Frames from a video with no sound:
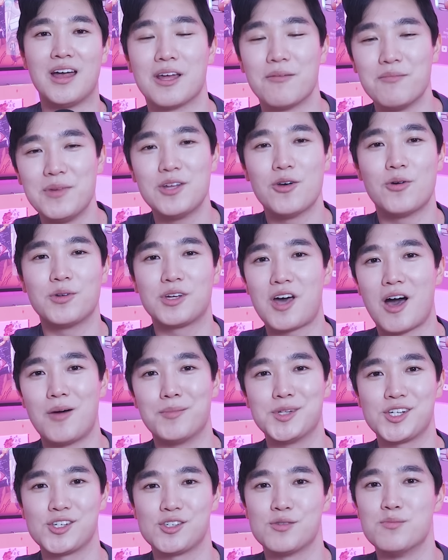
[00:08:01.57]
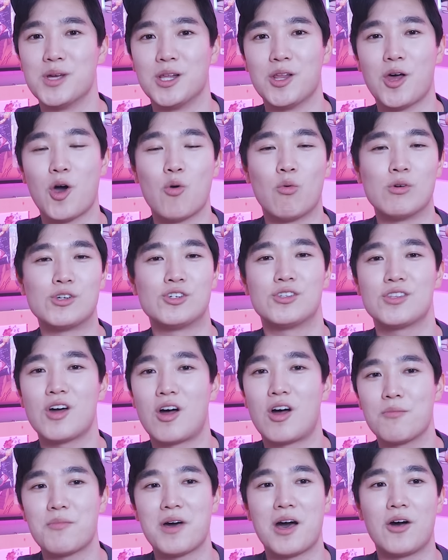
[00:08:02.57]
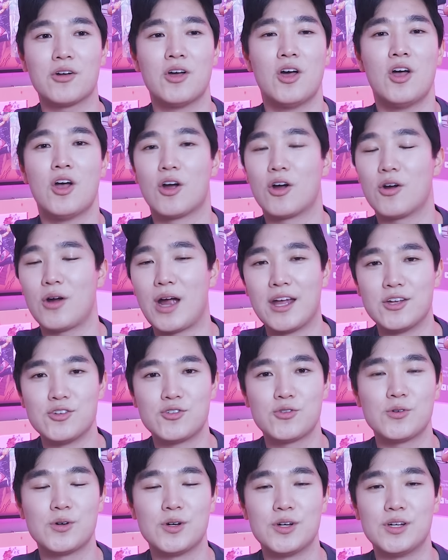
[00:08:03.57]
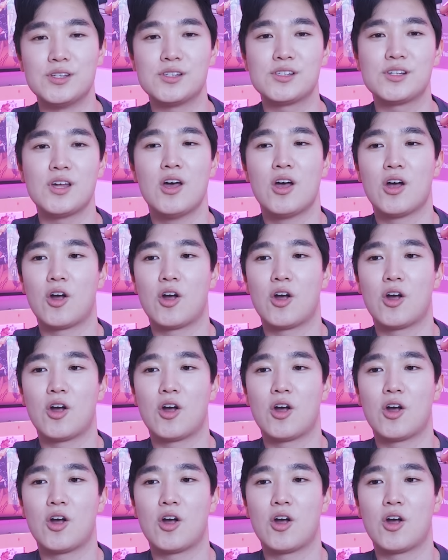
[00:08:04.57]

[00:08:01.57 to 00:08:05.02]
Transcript: Let me know in the comments section below what you about her entrance,